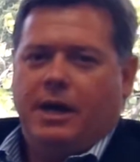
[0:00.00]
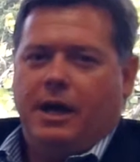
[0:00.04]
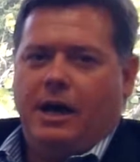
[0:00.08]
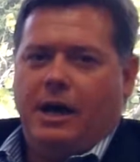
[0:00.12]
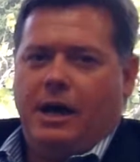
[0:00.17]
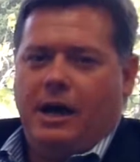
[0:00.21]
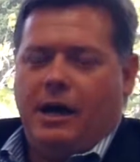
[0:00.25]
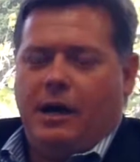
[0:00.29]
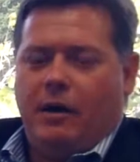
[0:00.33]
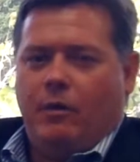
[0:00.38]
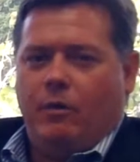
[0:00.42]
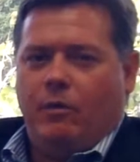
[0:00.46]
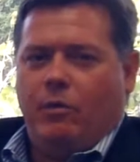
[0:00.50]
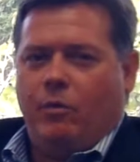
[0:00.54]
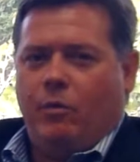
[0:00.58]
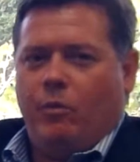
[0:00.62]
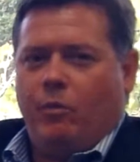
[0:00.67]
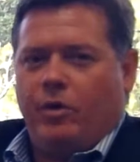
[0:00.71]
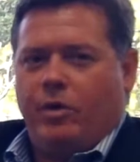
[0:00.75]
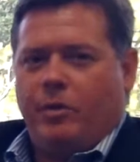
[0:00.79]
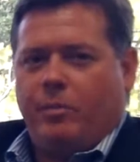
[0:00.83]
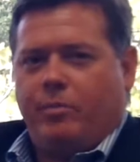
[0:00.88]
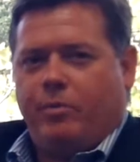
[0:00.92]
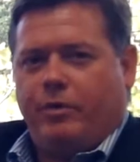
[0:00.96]

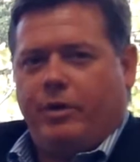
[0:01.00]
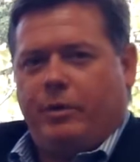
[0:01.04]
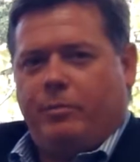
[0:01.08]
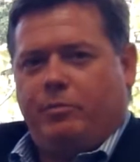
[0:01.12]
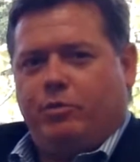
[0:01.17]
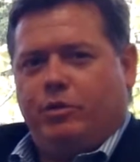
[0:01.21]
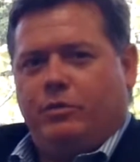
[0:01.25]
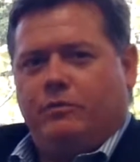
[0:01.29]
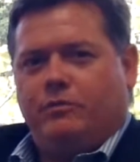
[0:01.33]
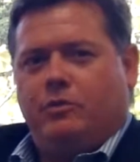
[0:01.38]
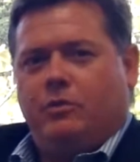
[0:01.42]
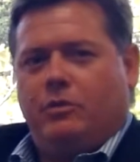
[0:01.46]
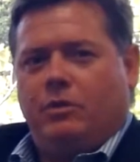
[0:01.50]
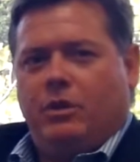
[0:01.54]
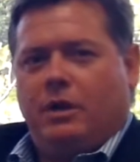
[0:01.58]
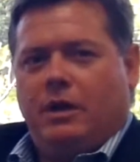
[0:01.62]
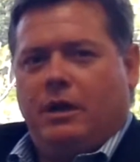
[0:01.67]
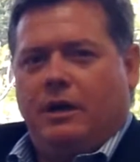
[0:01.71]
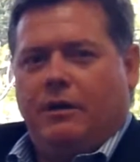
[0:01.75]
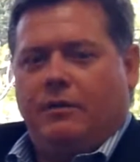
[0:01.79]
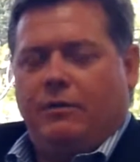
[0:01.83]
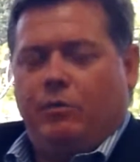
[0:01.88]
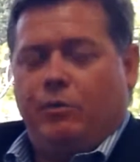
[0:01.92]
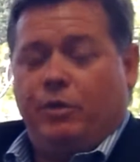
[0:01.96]
What a
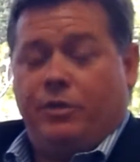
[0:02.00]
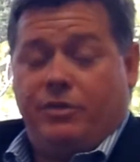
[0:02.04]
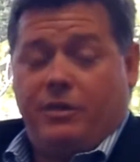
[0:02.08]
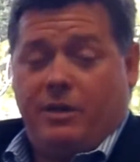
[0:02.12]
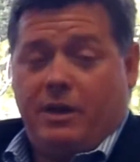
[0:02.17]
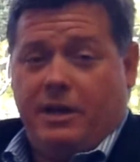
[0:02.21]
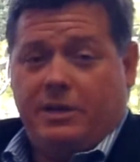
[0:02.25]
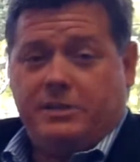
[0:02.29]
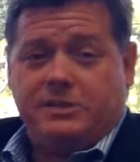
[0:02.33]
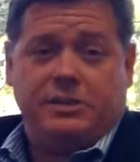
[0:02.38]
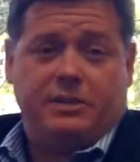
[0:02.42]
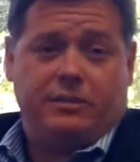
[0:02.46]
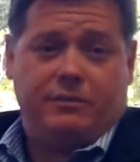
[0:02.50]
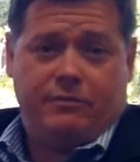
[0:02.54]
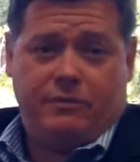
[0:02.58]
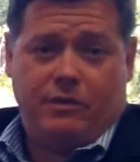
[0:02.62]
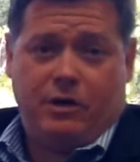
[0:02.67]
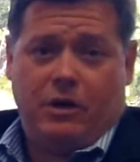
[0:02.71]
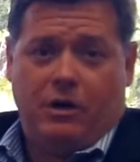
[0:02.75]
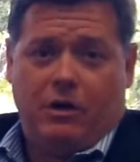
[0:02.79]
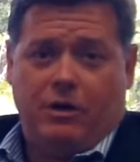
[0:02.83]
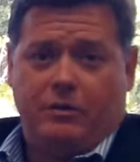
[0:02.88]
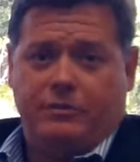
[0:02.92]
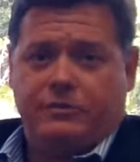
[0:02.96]
pre-approval with us
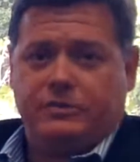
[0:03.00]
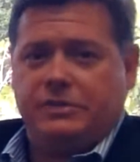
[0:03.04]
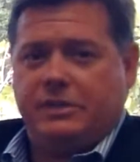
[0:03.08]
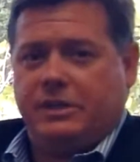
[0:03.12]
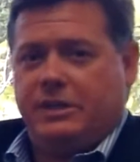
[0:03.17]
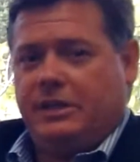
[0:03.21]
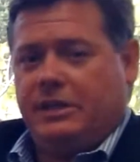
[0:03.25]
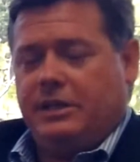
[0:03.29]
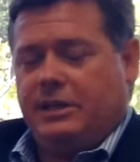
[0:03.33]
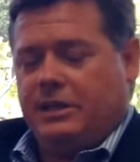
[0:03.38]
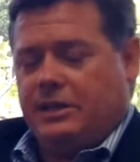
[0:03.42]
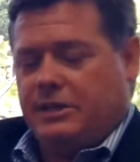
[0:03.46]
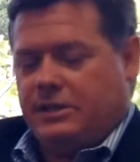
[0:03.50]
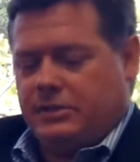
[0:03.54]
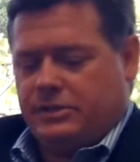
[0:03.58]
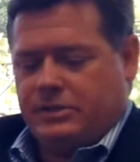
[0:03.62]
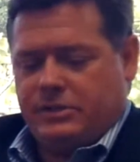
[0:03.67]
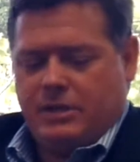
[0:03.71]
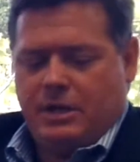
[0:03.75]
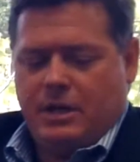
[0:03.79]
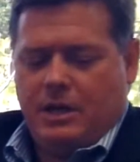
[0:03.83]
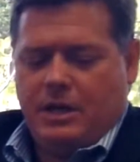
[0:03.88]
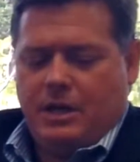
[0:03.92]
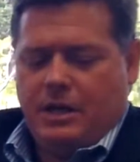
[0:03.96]
involves
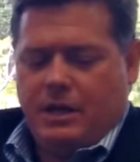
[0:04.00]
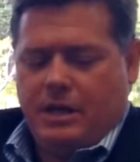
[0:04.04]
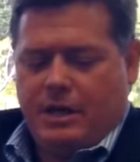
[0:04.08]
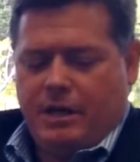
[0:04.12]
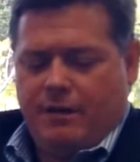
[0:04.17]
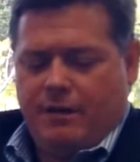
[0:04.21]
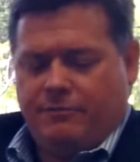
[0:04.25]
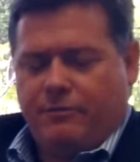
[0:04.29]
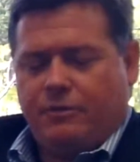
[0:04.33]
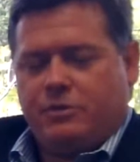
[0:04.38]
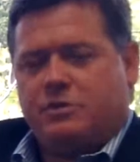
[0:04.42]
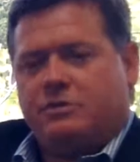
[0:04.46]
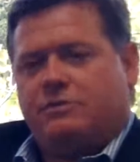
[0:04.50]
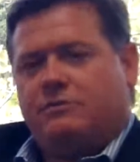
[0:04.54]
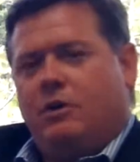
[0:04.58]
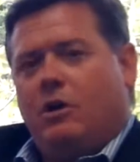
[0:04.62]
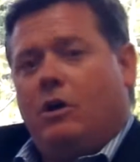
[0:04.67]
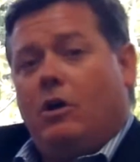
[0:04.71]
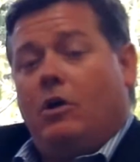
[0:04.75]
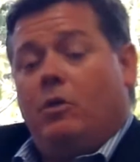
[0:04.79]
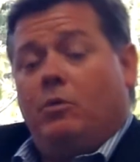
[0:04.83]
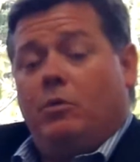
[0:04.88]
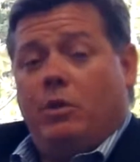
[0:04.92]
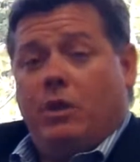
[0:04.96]
is, first of
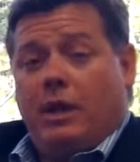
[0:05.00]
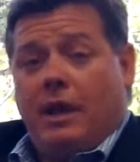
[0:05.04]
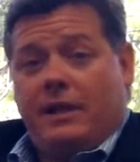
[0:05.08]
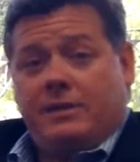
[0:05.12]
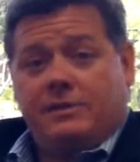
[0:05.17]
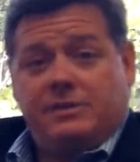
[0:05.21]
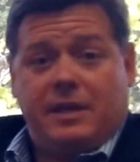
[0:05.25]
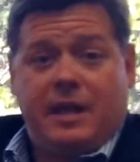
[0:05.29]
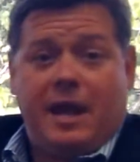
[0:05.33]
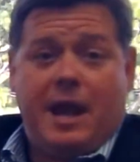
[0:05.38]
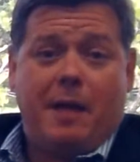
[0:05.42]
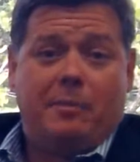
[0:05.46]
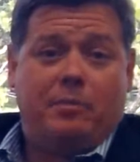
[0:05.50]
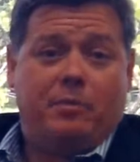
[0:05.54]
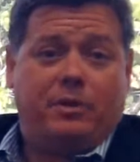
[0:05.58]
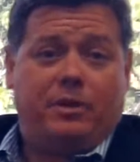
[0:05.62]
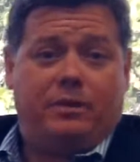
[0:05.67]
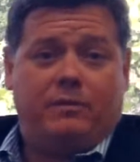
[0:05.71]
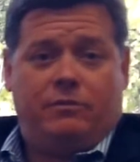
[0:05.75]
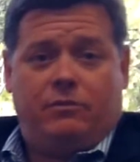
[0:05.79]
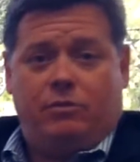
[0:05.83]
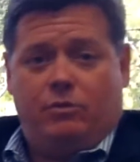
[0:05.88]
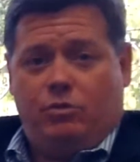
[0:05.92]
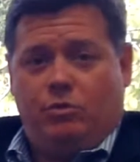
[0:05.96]
all, we'll ask the
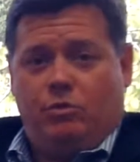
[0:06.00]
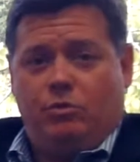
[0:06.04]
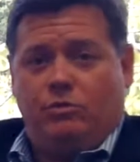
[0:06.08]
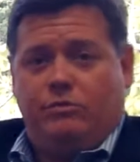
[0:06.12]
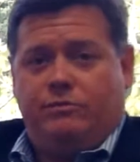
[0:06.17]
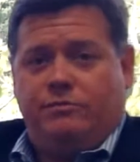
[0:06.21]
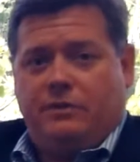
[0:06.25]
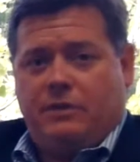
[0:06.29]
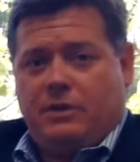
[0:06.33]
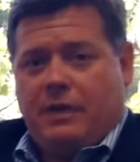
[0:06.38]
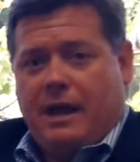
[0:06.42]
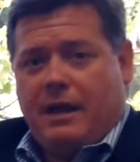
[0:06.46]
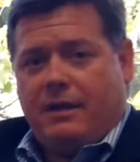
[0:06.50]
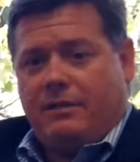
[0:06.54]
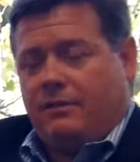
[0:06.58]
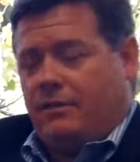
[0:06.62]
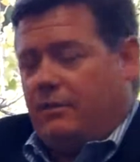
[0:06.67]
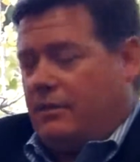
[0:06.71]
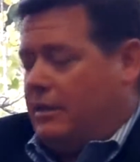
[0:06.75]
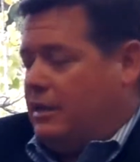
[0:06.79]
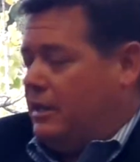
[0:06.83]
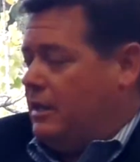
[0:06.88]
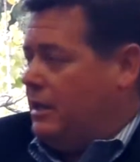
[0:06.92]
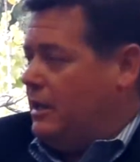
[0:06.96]
applicant to fill
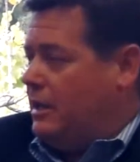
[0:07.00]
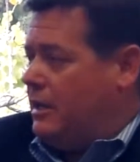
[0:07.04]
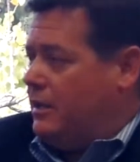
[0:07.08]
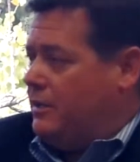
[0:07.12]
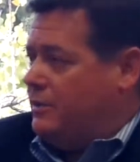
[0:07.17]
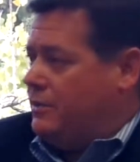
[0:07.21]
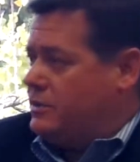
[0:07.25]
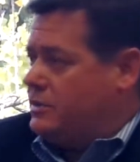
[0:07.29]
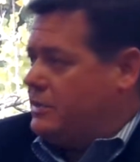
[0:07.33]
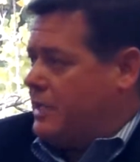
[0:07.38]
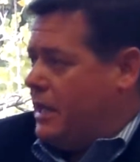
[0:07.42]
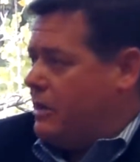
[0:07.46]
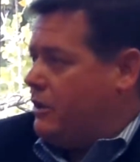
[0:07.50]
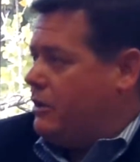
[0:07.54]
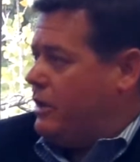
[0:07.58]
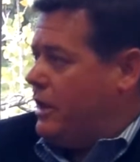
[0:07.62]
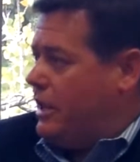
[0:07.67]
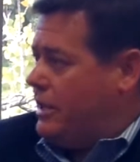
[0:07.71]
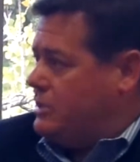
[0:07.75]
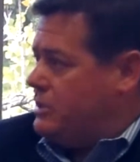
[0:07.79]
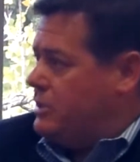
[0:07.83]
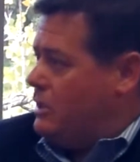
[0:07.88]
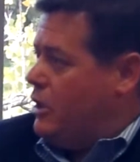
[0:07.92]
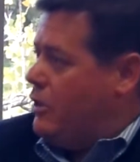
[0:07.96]
out the
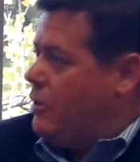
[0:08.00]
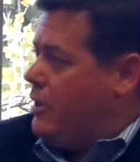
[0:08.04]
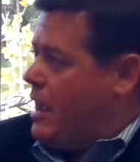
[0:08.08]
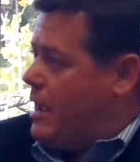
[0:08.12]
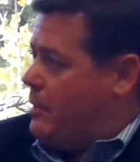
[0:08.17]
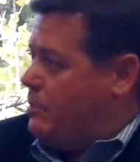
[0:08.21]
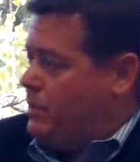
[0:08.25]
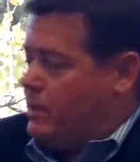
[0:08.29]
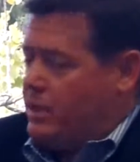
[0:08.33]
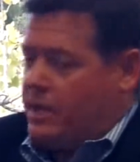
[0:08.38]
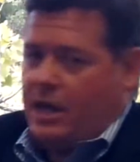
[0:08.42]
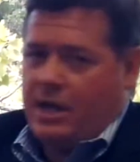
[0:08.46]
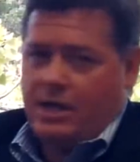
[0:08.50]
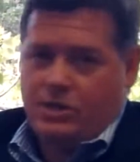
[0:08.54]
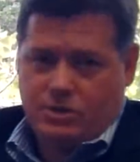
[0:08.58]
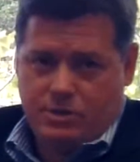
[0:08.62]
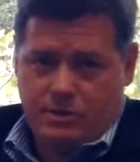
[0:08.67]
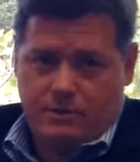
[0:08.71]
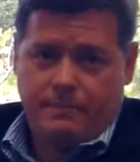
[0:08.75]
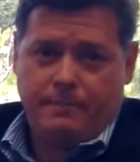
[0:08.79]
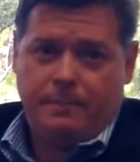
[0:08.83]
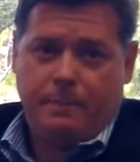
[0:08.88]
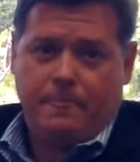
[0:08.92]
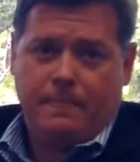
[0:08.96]
standardized loan
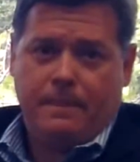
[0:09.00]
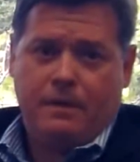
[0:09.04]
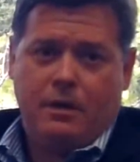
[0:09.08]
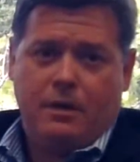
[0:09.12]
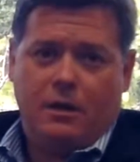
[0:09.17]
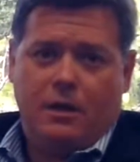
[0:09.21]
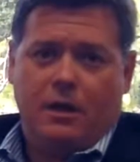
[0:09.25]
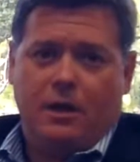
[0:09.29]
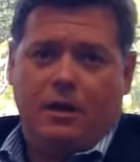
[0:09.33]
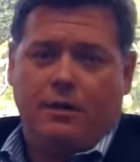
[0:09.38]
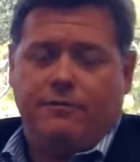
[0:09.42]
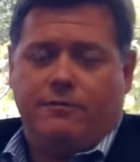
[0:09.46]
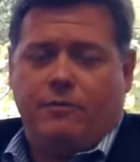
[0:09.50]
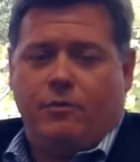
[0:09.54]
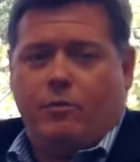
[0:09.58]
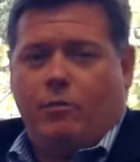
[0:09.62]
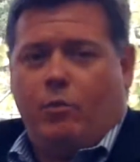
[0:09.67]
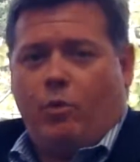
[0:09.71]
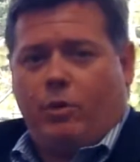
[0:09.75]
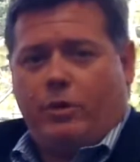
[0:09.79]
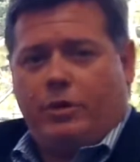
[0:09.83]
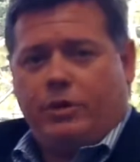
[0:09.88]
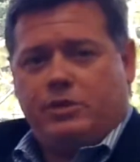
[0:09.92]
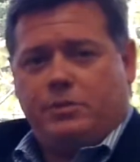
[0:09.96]
application for
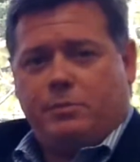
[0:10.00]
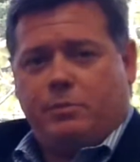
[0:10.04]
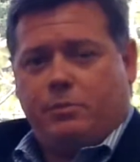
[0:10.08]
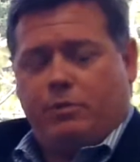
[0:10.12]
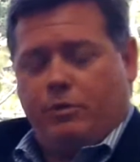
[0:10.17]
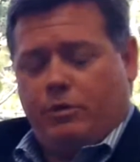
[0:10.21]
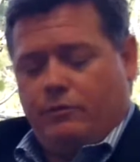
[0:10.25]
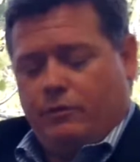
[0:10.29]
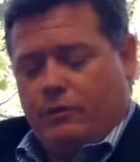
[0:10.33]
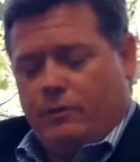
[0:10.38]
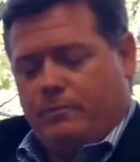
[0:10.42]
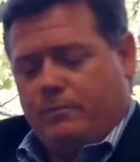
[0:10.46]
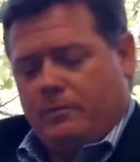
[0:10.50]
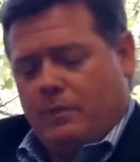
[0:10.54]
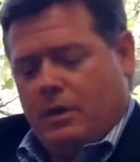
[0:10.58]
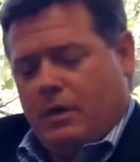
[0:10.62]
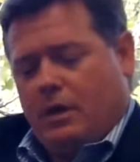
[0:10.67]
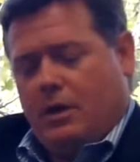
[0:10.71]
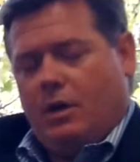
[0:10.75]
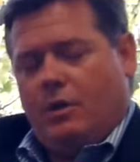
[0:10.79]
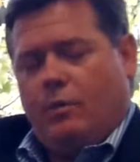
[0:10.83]
mortgage approval.